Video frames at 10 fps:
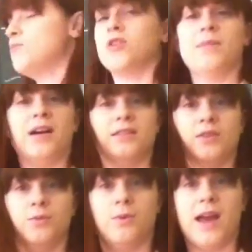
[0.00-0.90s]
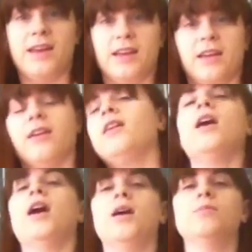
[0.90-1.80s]
more about the writing.
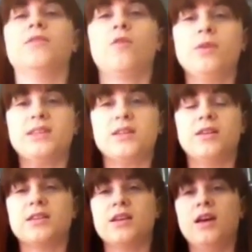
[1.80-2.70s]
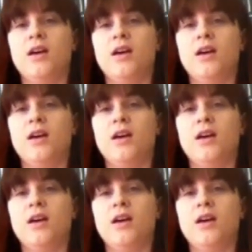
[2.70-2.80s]
Before we start,